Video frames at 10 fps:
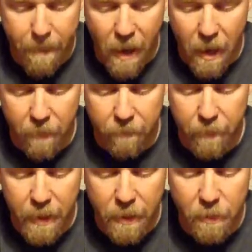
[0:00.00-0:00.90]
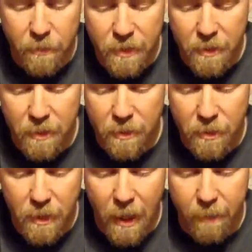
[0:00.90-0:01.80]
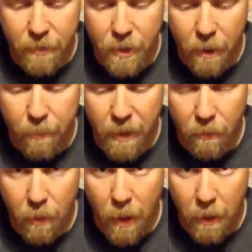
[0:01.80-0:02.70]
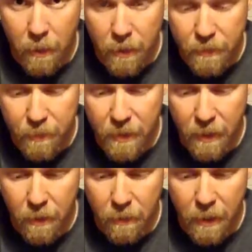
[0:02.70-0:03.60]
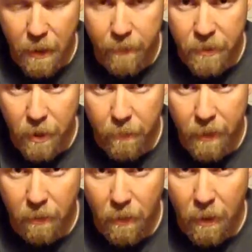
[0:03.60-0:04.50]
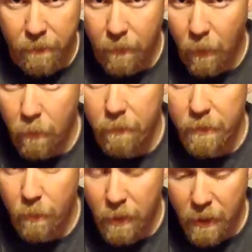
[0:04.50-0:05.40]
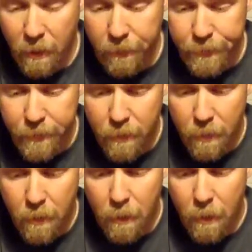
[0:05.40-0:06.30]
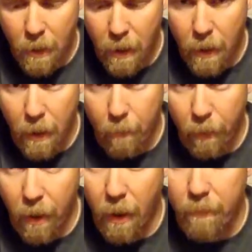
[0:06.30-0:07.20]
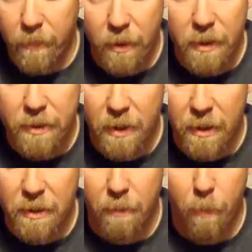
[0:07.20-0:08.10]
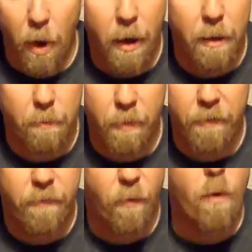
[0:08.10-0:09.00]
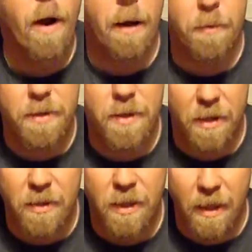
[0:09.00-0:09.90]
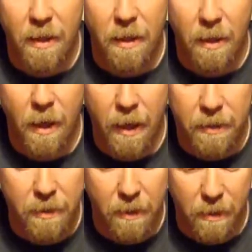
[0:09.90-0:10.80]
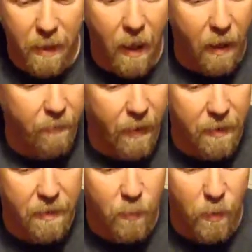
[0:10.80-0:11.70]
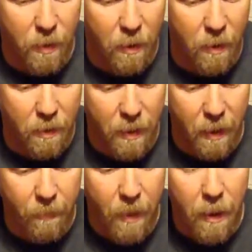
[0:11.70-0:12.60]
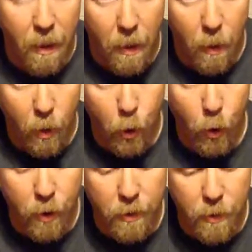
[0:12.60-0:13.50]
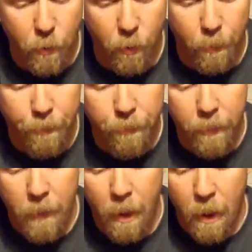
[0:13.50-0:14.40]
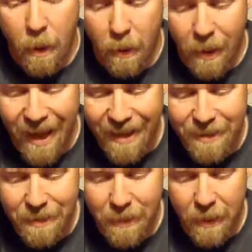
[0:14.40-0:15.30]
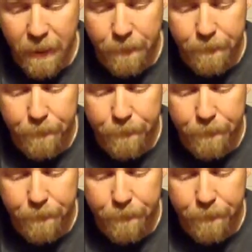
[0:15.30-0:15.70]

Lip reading: I have been using this diamond sharpening rod, this particular diamond sharpening rod, for over 20 years. I'm 36. I bought it before I was 16 in Alaska. Yeah, I've had this one a long time. Good tool. Lastly,